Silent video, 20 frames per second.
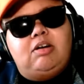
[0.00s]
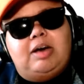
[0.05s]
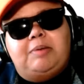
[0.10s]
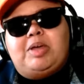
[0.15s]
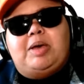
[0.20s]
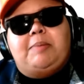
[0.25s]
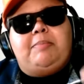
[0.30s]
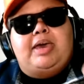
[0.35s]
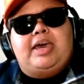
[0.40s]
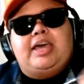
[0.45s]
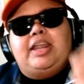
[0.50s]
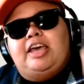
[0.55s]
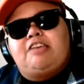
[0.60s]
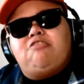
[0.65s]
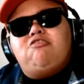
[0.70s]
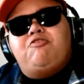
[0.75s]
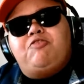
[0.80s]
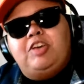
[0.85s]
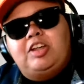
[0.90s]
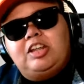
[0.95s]
I'm not mad how
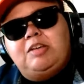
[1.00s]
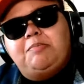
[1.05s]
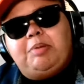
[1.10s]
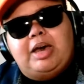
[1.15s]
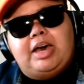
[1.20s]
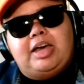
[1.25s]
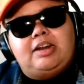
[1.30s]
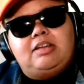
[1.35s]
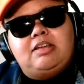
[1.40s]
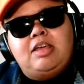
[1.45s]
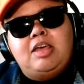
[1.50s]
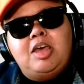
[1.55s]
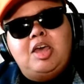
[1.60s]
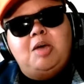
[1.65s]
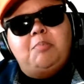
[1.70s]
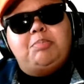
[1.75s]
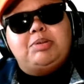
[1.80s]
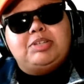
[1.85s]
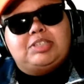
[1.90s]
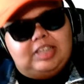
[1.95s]
you feel about it,
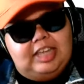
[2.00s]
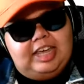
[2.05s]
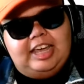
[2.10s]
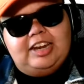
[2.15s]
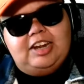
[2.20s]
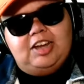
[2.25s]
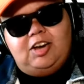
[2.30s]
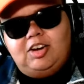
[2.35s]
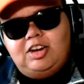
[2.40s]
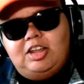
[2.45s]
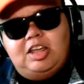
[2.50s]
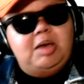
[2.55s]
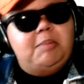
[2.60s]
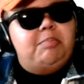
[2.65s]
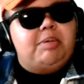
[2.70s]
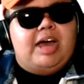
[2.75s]
but stand on it.